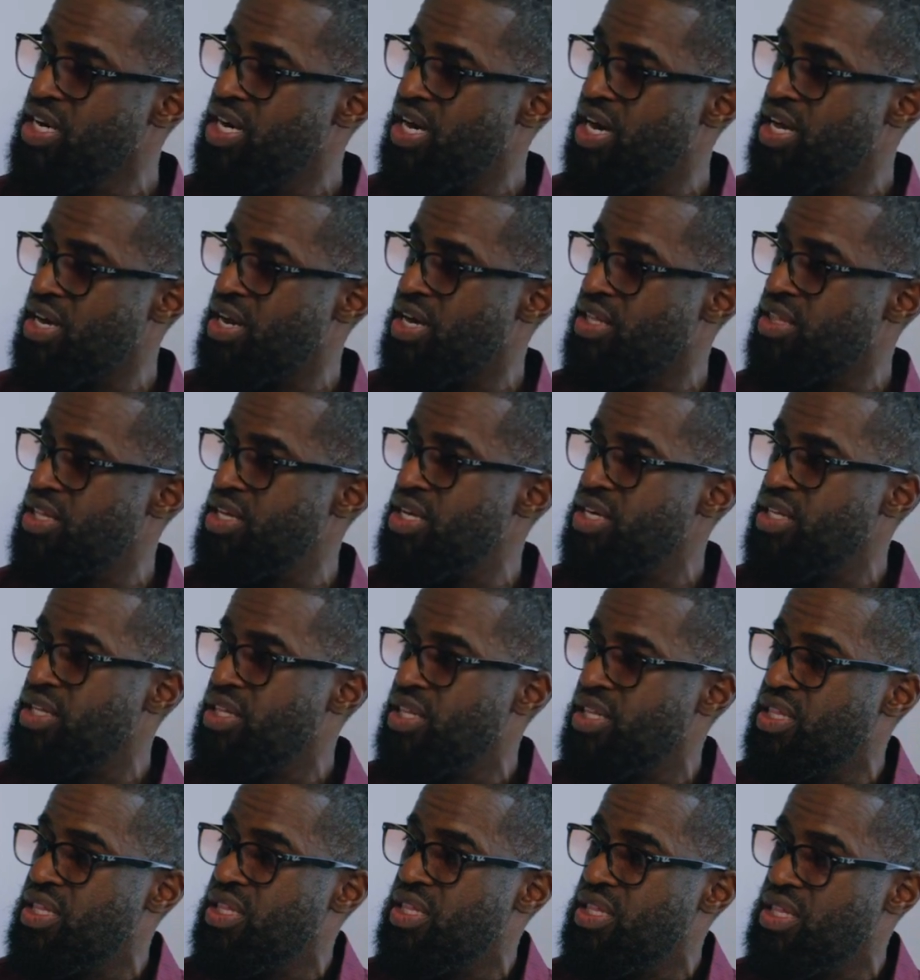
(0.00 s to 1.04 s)
And I think
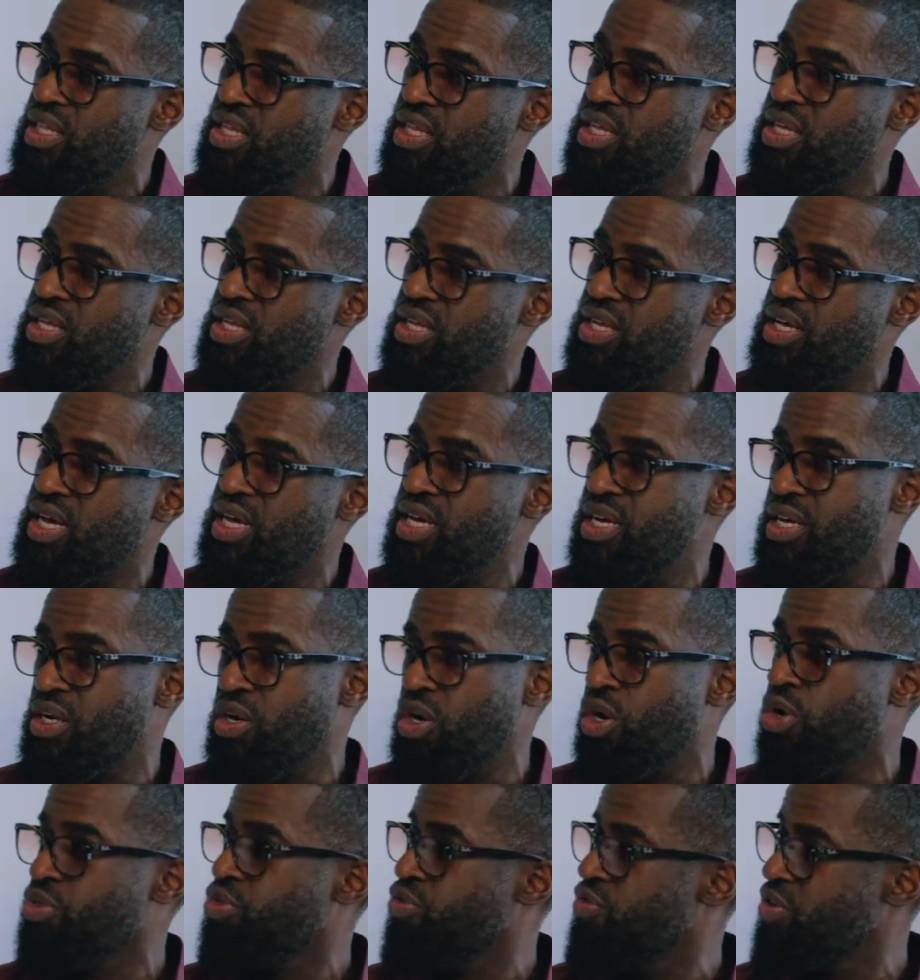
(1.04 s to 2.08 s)
I hit
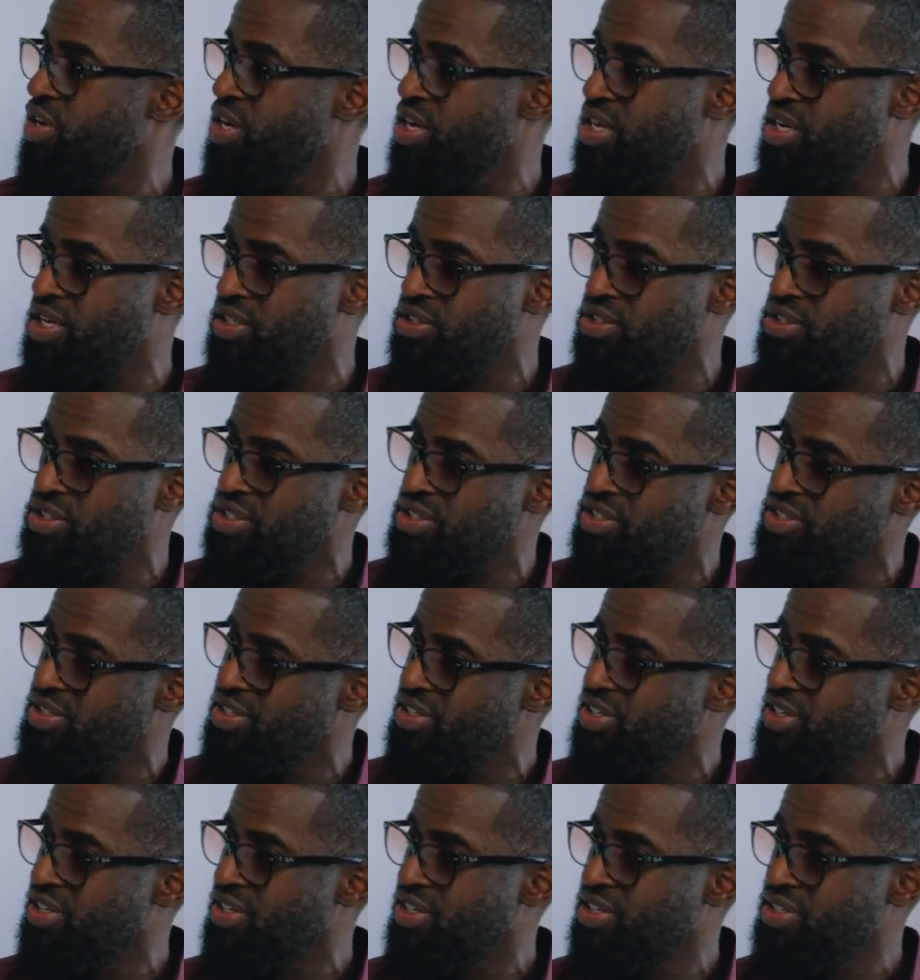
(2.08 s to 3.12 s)
all three, and I just
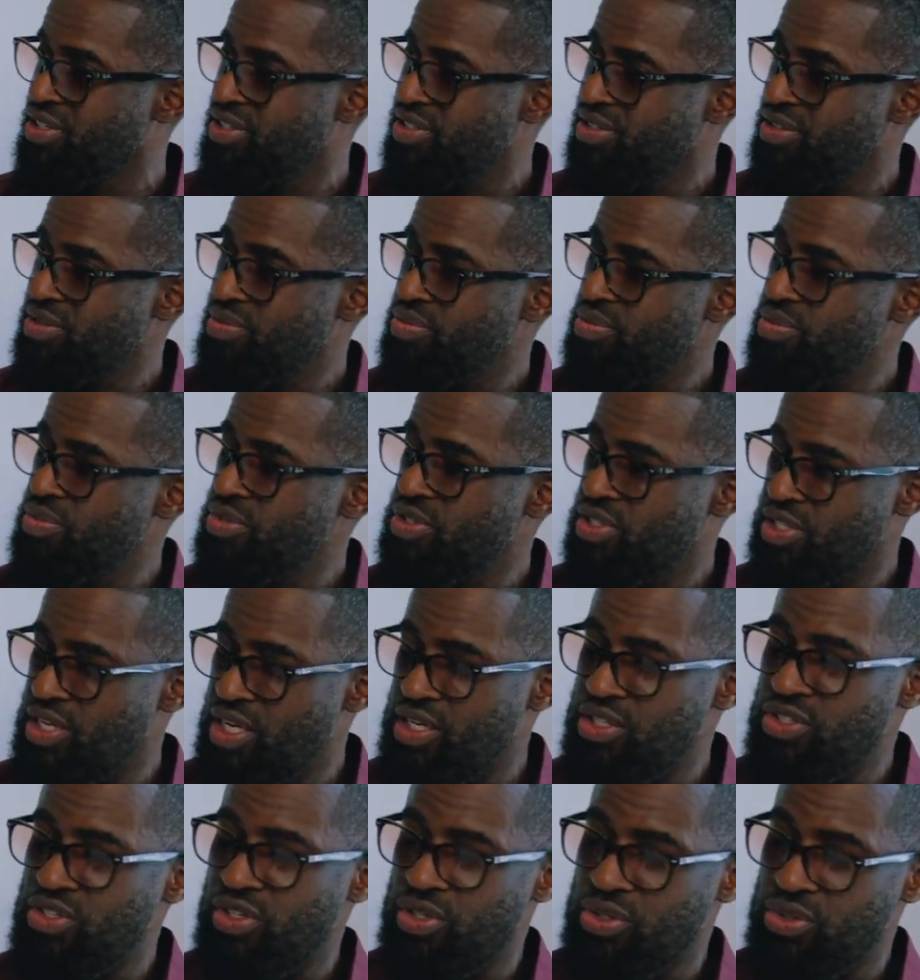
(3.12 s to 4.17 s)
set
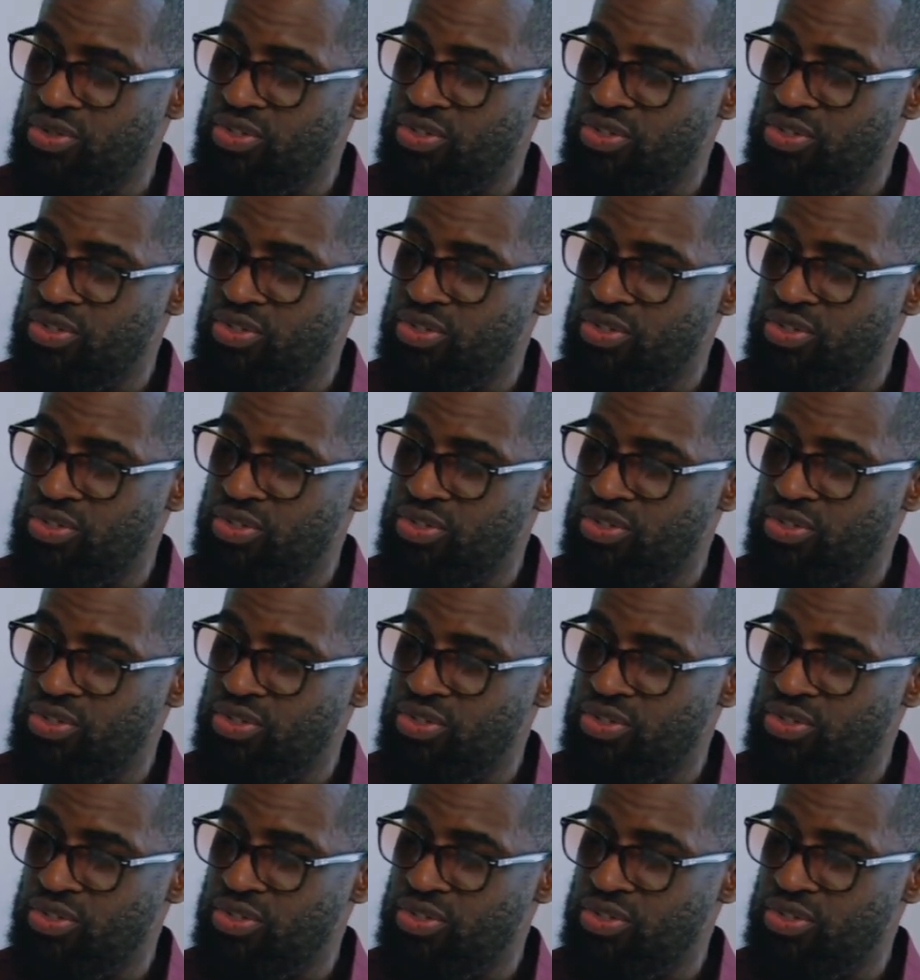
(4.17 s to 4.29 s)
the solution.